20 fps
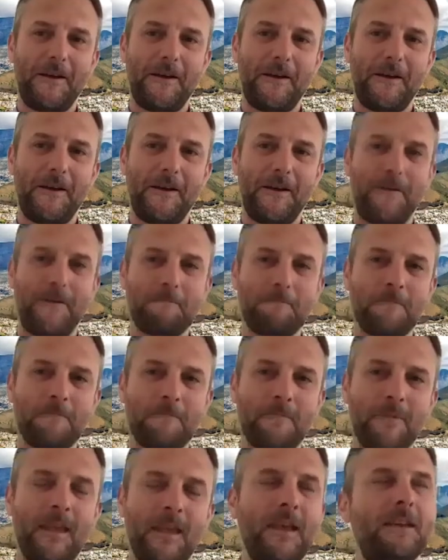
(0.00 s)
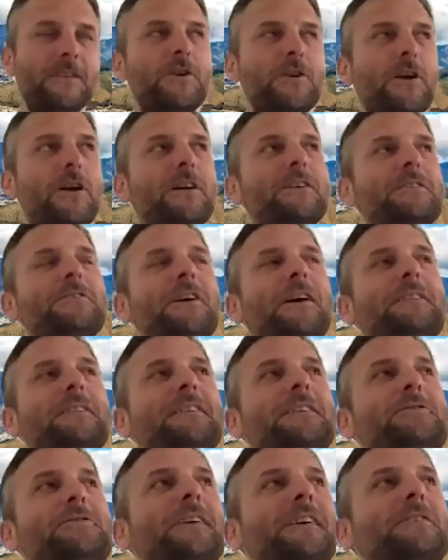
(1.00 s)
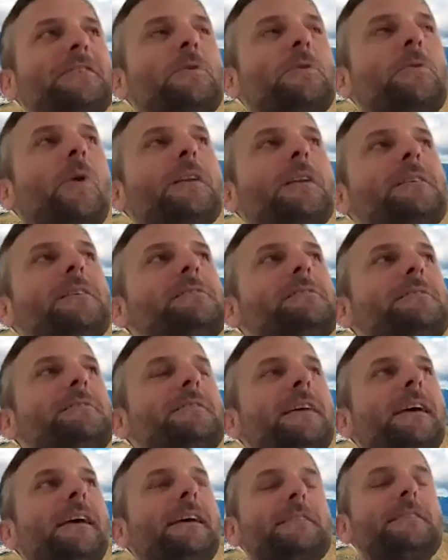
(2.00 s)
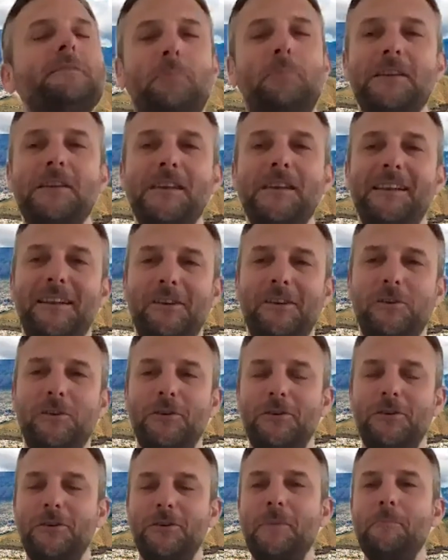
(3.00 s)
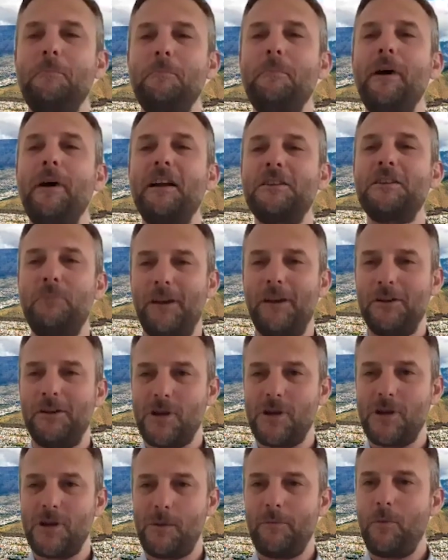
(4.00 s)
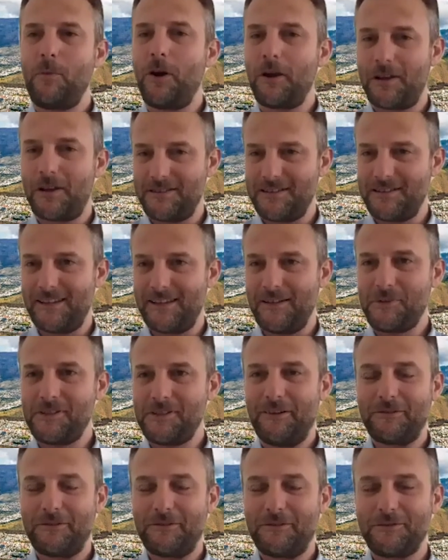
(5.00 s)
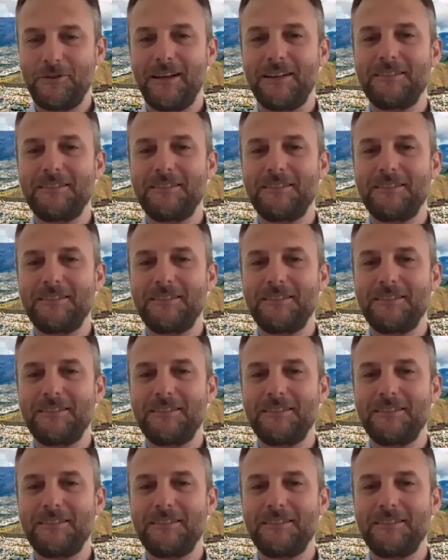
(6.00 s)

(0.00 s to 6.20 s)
So I think two things. One is supply chain need to do a much better job of marketing themselves, right?